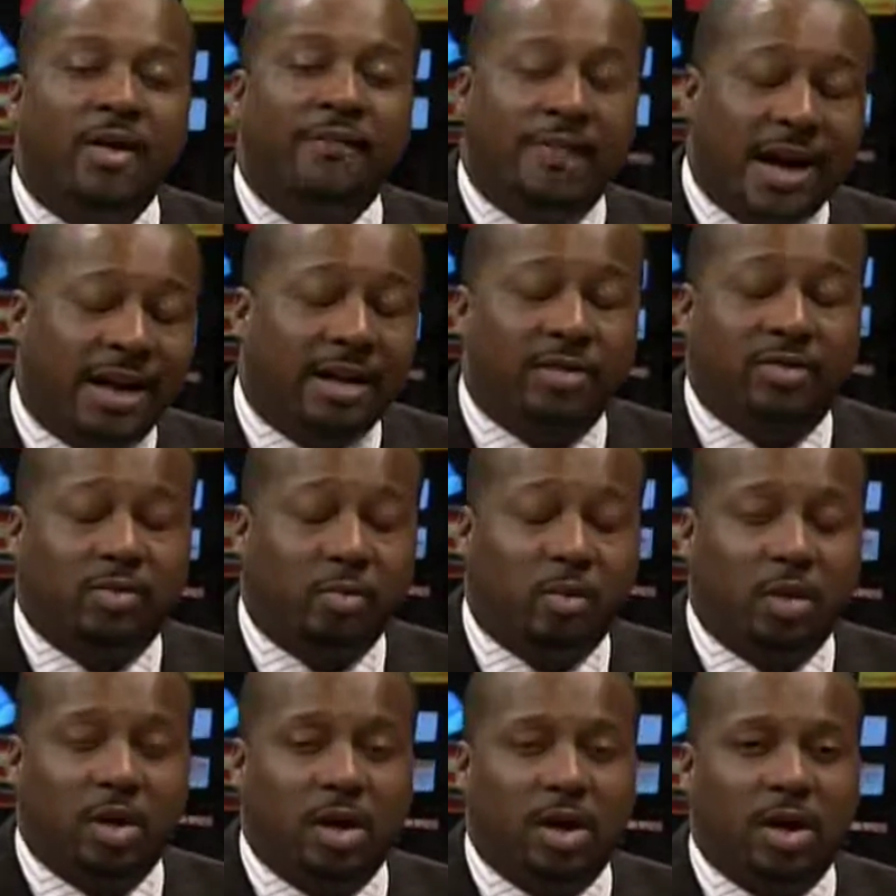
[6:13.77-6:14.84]
find out some
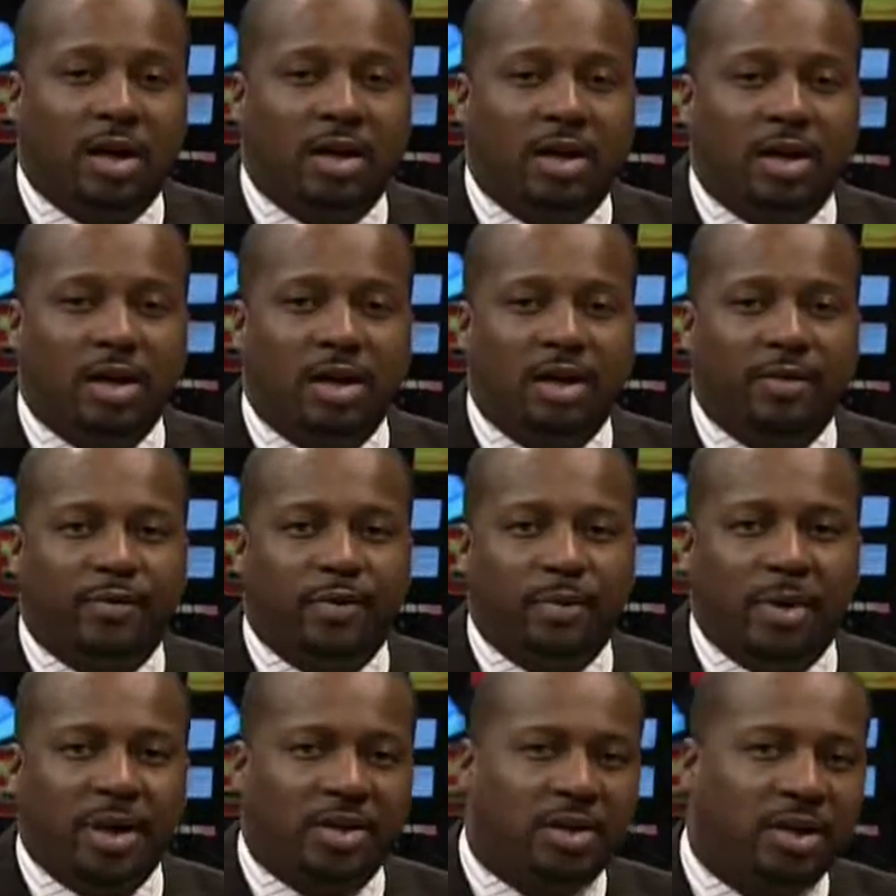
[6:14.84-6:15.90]
more key
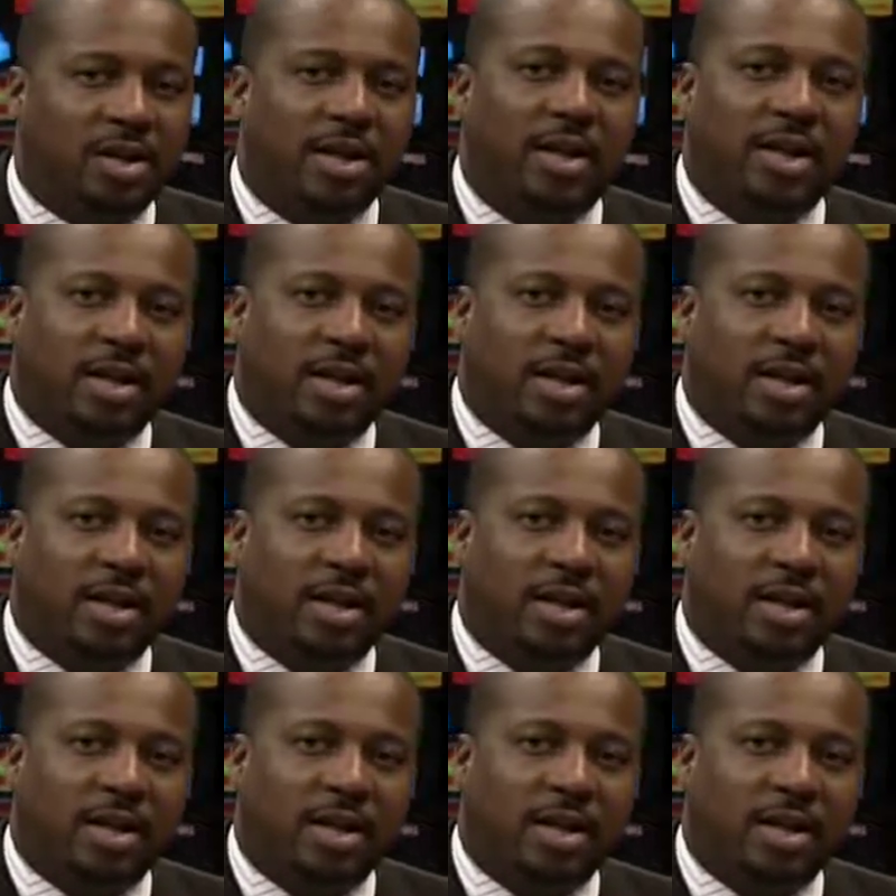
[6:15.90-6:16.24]
information,